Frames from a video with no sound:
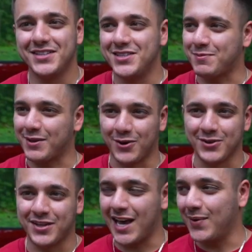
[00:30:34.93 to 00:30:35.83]
You spend the
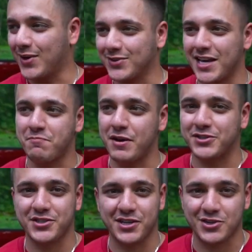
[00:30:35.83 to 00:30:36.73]
whole day. We go take
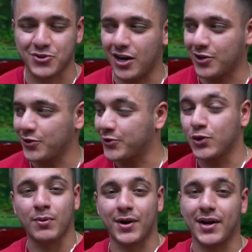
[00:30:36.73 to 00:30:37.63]
pictures of the truck. You could do
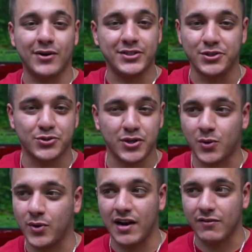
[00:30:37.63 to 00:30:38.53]
a burnout in your
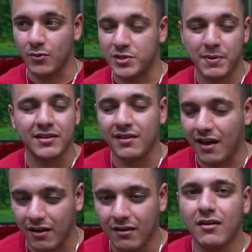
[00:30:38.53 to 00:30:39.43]
truck, whatever. We spend the
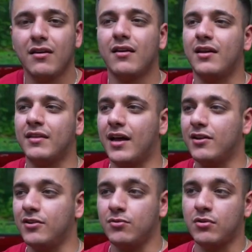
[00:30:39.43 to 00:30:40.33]
day, and
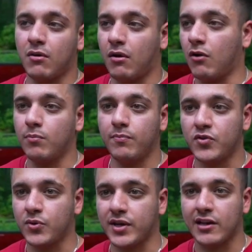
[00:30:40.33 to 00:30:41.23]
then you go home.
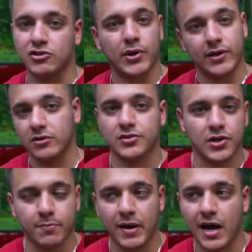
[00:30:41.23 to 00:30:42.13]
You can either trailer the
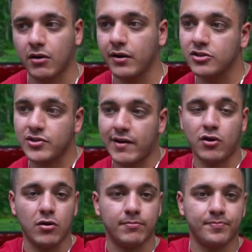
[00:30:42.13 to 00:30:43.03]
truck back or you could drive it
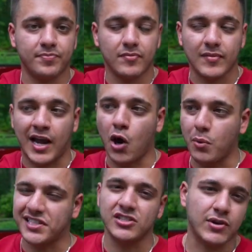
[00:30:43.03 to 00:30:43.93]
home. I
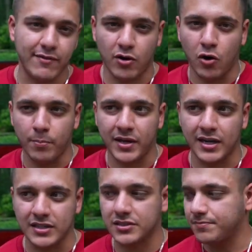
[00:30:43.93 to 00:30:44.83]
always say drive it home
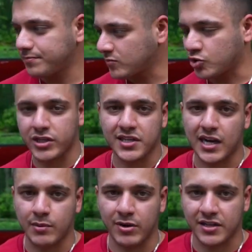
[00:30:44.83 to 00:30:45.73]
because the truck's not
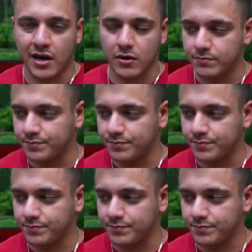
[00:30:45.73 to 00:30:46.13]
gonna break down.